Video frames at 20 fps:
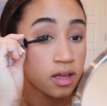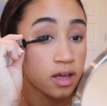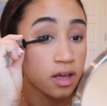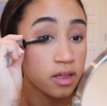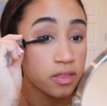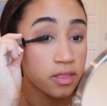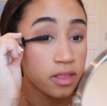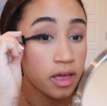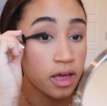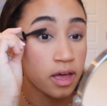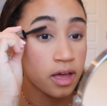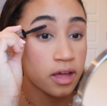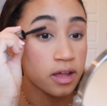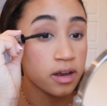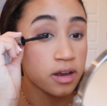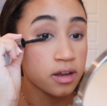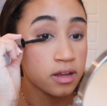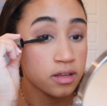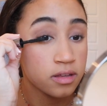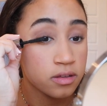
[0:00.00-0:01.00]
and
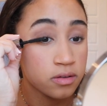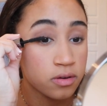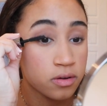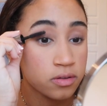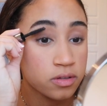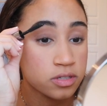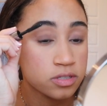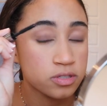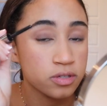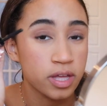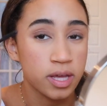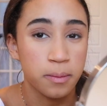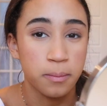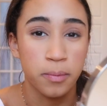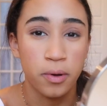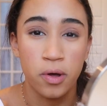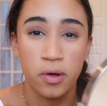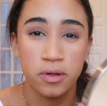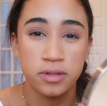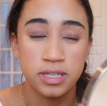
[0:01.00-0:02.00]
then you don't look so like
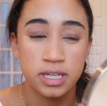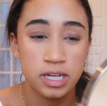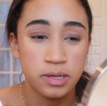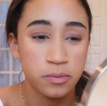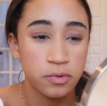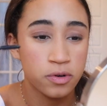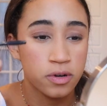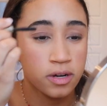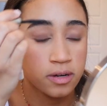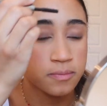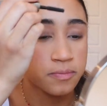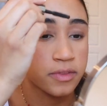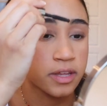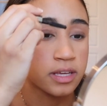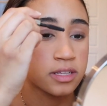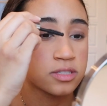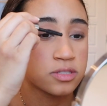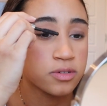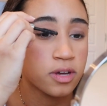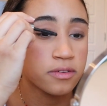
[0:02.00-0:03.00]
bald anymore.
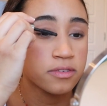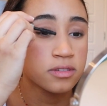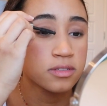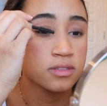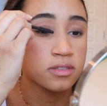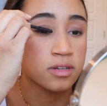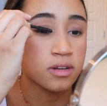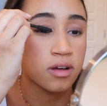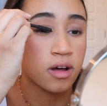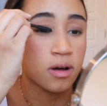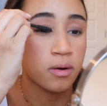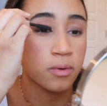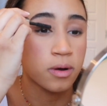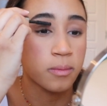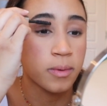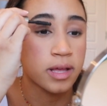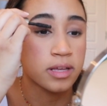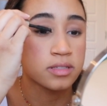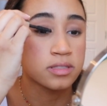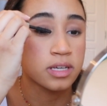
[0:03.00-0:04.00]
Like do you ever not wear
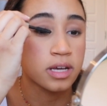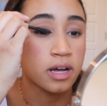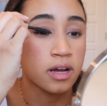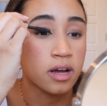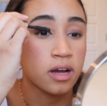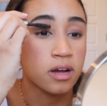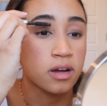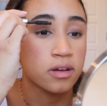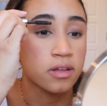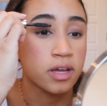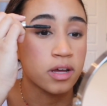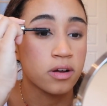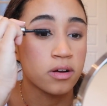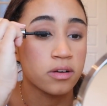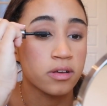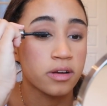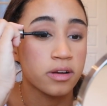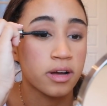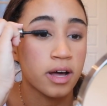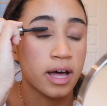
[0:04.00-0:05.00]
mascara or like
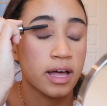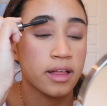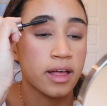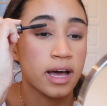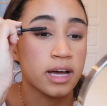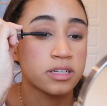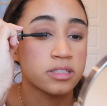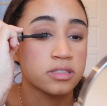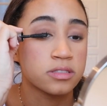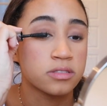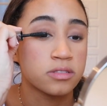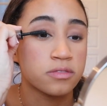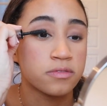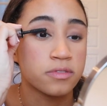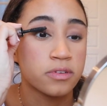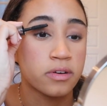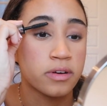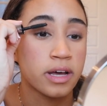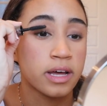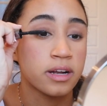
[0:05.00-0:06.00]
curl your eyelashes and you
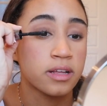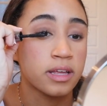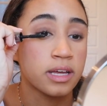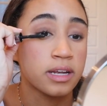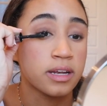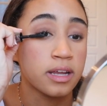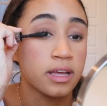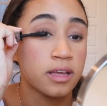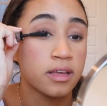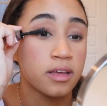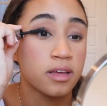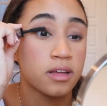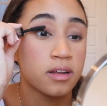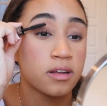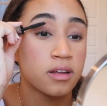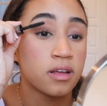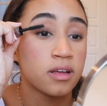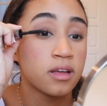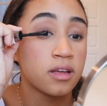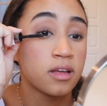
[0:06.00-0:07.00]
feel kind of like
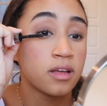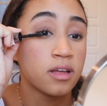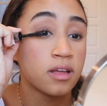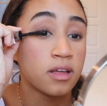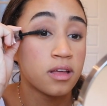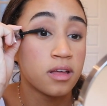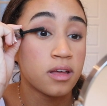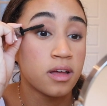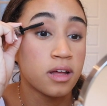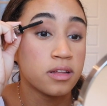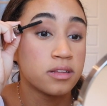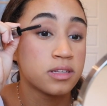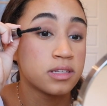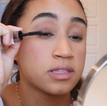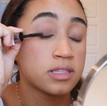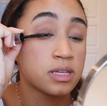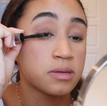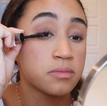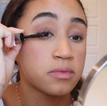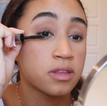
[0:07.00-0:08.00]
naked? It's the
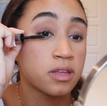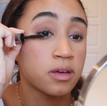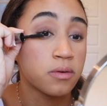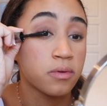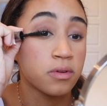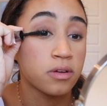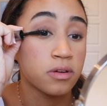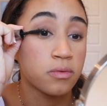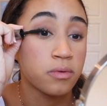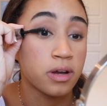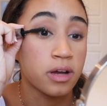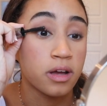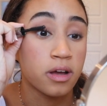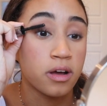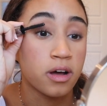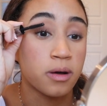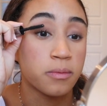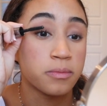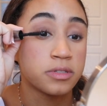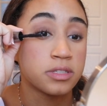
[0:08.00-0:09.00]
same thing when you're wearing
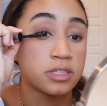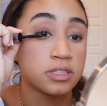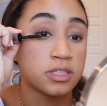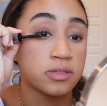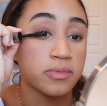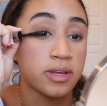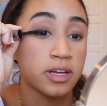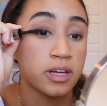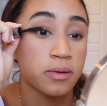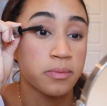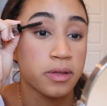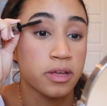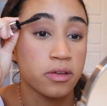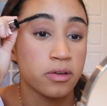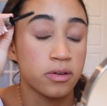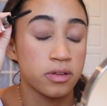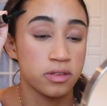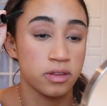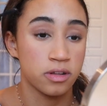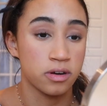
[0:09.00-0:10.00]
competition makeup. Like
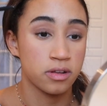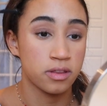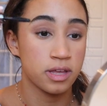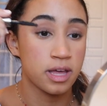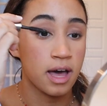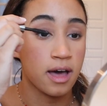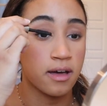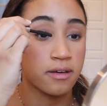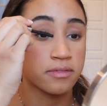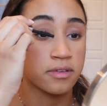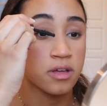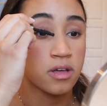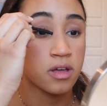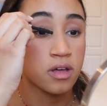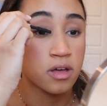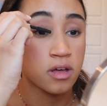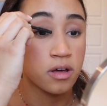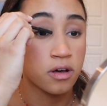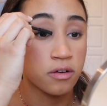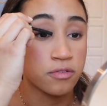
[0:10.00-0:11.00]
you could literally have
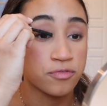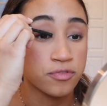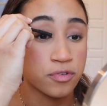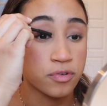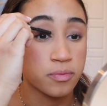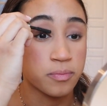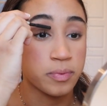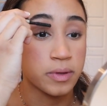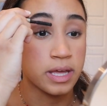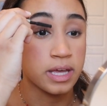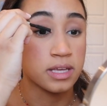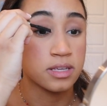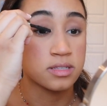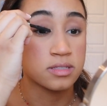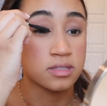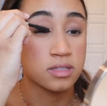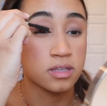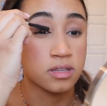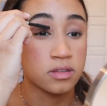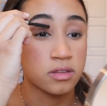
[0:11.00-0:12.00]
a full
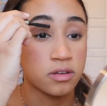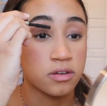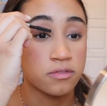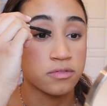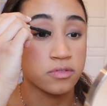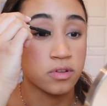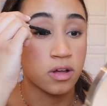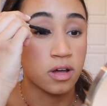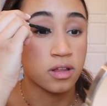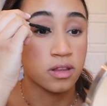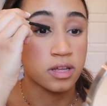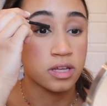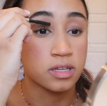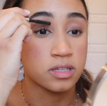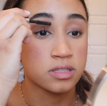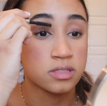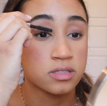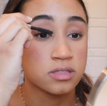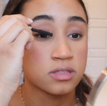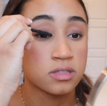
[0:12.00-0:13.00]
base and look
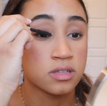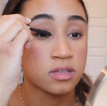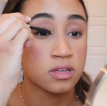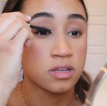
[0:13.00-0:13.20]
flawless.